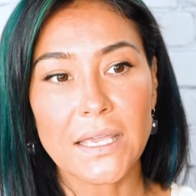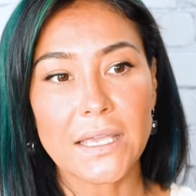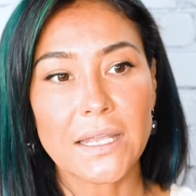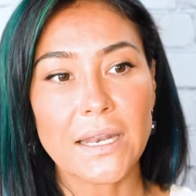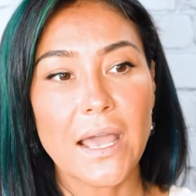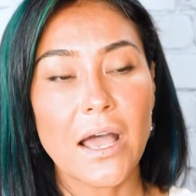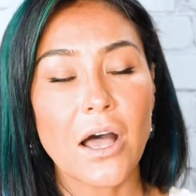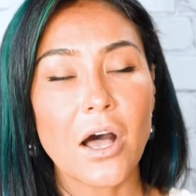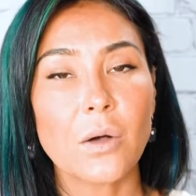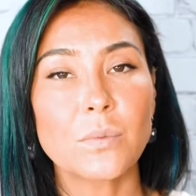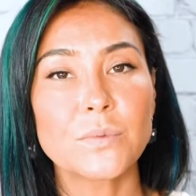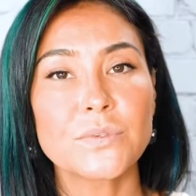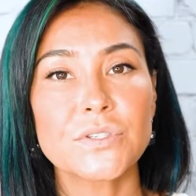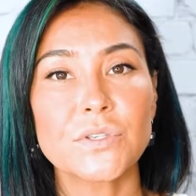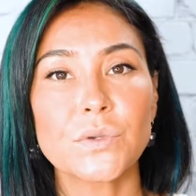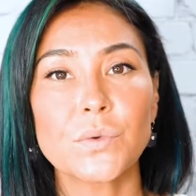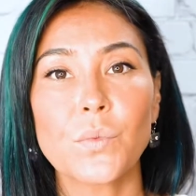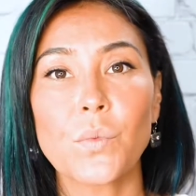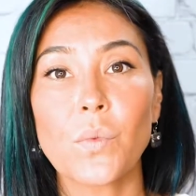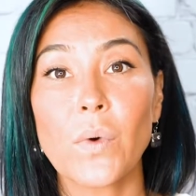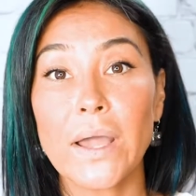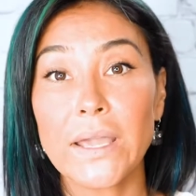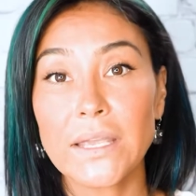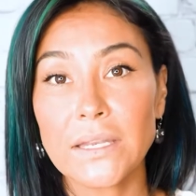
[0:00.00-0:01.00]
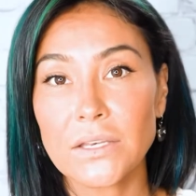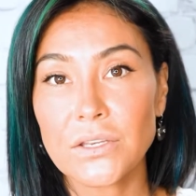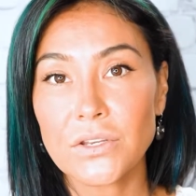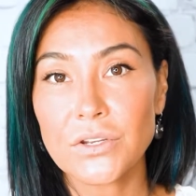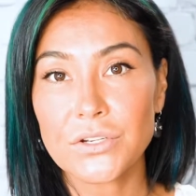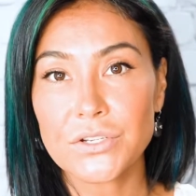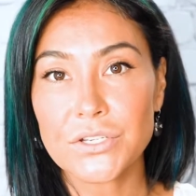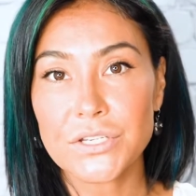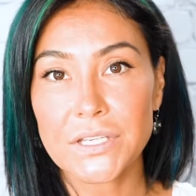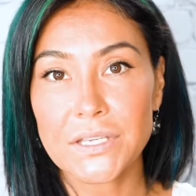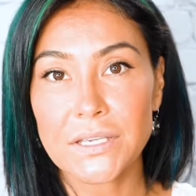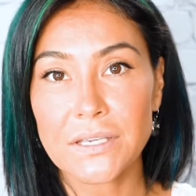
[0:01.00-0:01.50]
It helps you whiten
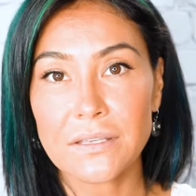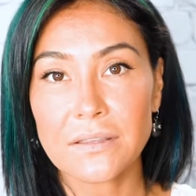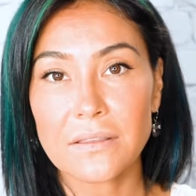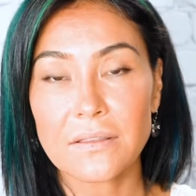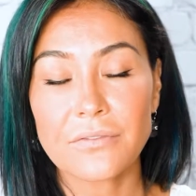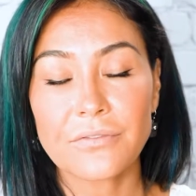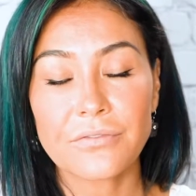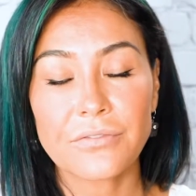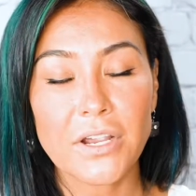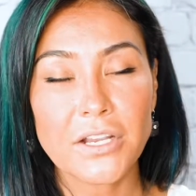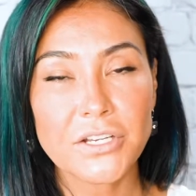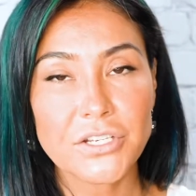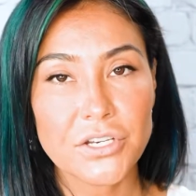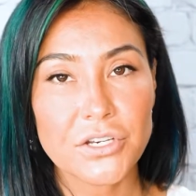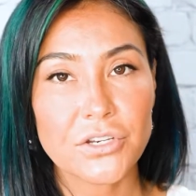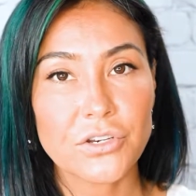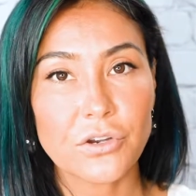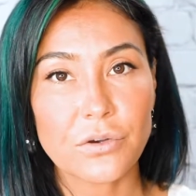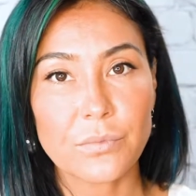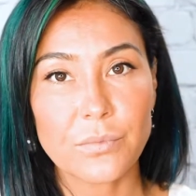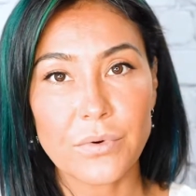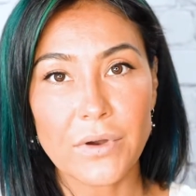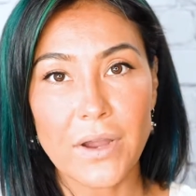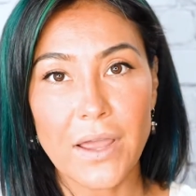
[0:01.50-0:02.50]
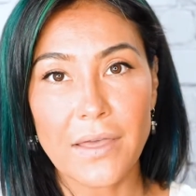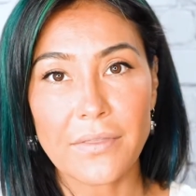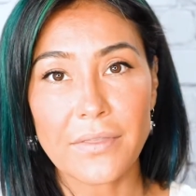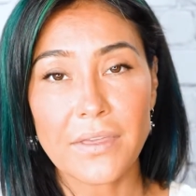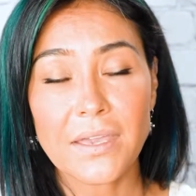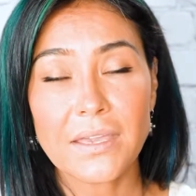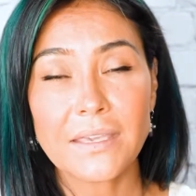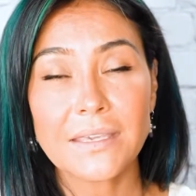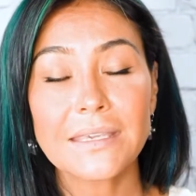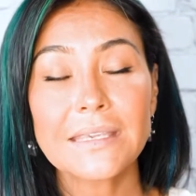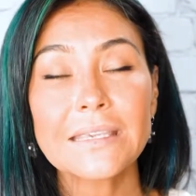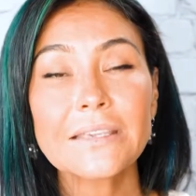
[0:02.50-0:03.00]
your teeth, freshen your breath,
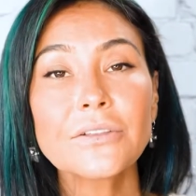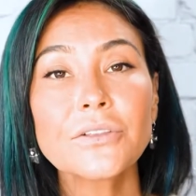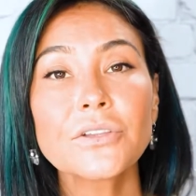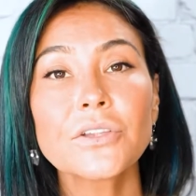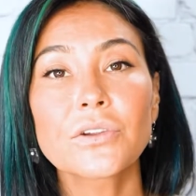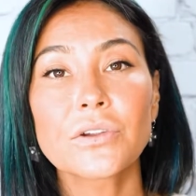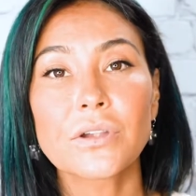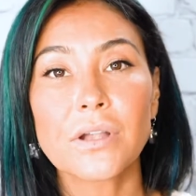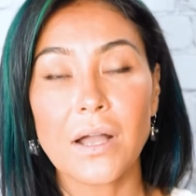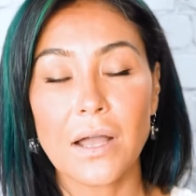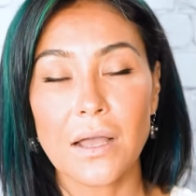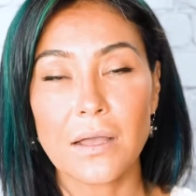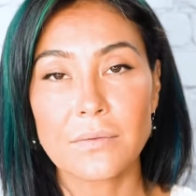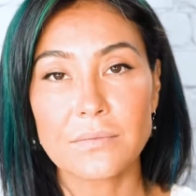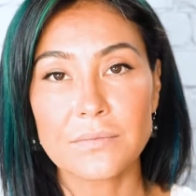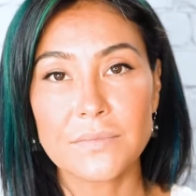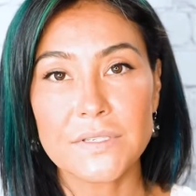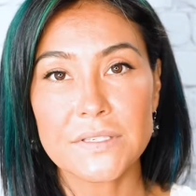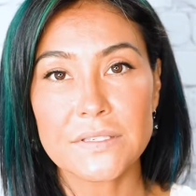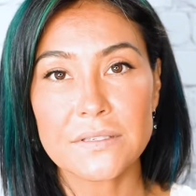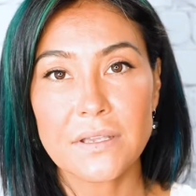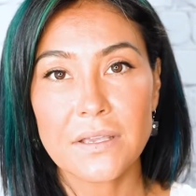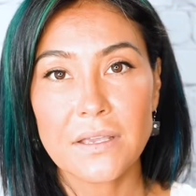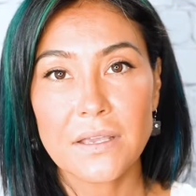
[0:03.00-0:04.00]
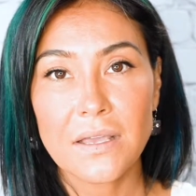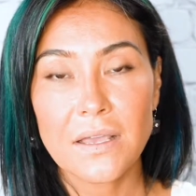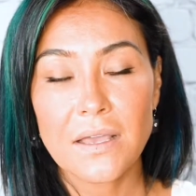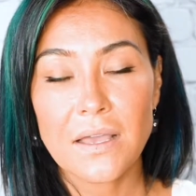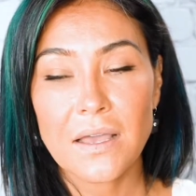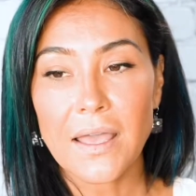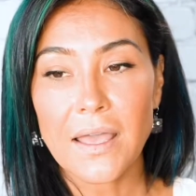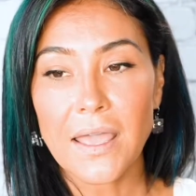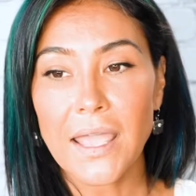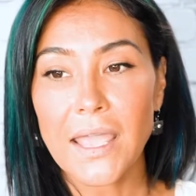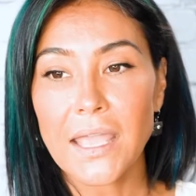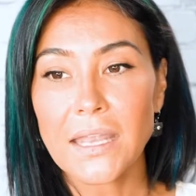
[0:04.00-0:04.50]
heal your gums,
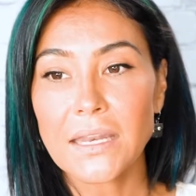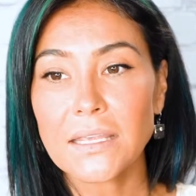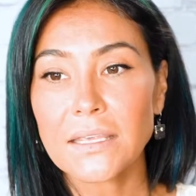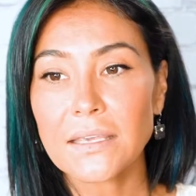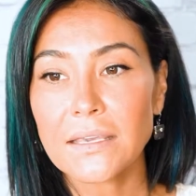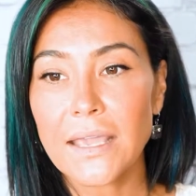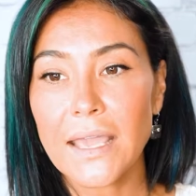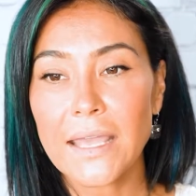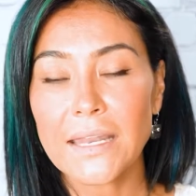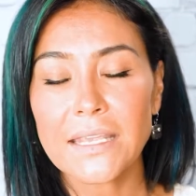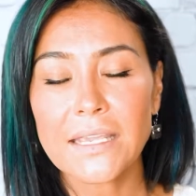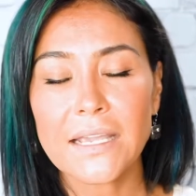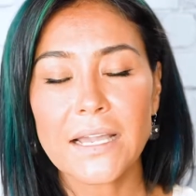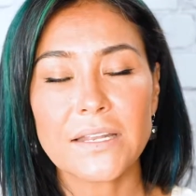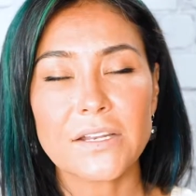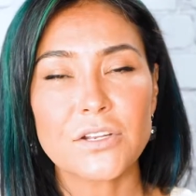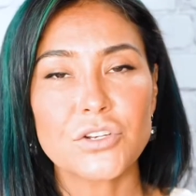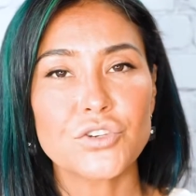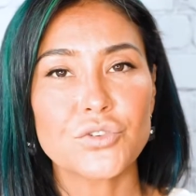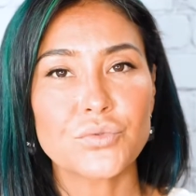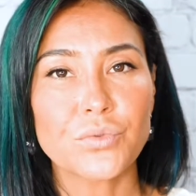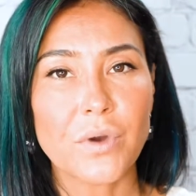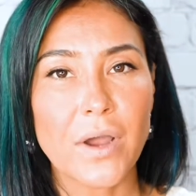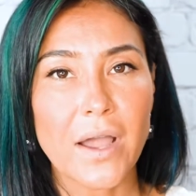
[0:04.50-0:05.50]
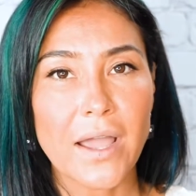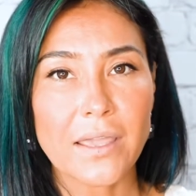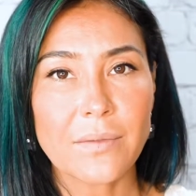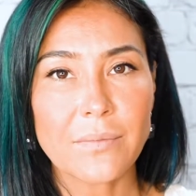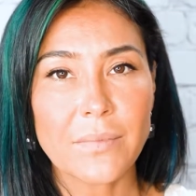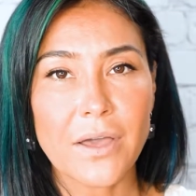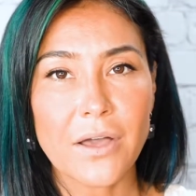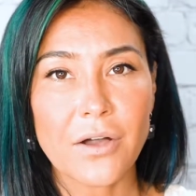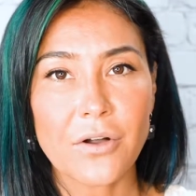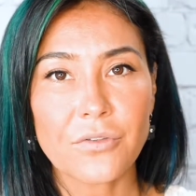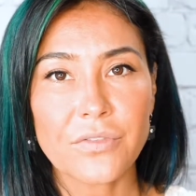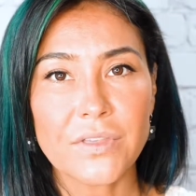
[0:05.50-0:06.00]
any any kind of dry
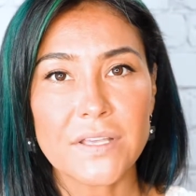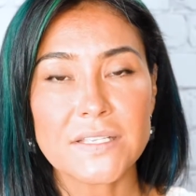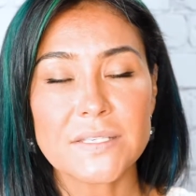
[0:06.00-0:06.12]
mouth.